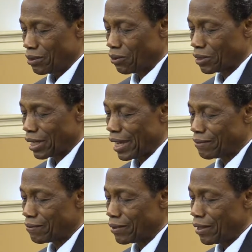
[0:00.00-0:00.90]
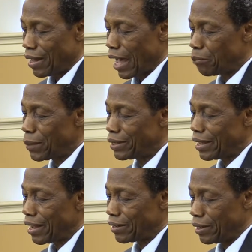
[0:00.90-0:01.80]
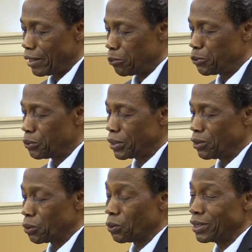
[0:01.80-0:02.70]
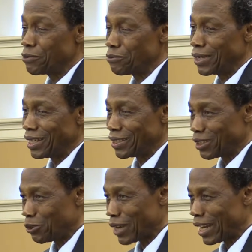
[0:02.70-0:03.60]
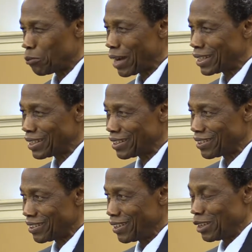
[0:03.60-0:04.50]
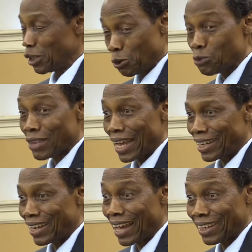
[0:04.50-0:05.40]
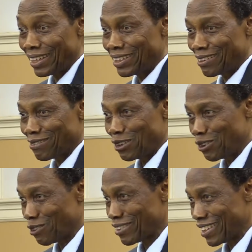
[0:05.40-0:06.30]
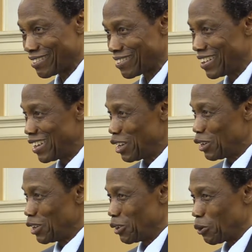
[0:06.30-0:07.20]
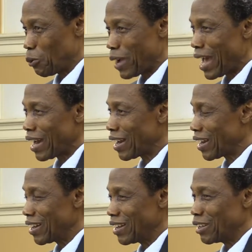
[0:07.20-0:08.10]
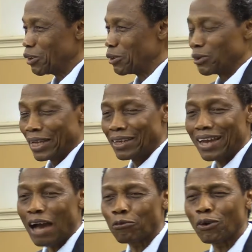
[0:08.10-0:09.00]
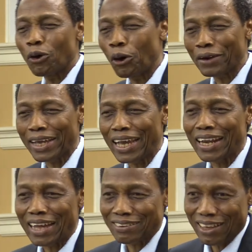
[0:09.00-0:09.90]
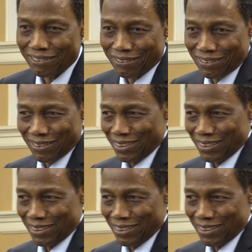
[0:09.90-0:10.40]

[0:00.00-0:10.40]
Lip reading: torchlights had made their debut in Okoli's village. You can imagine. It looks like the Dark Ages, doesn't it? You know, where they didn't have hurricane lanterns,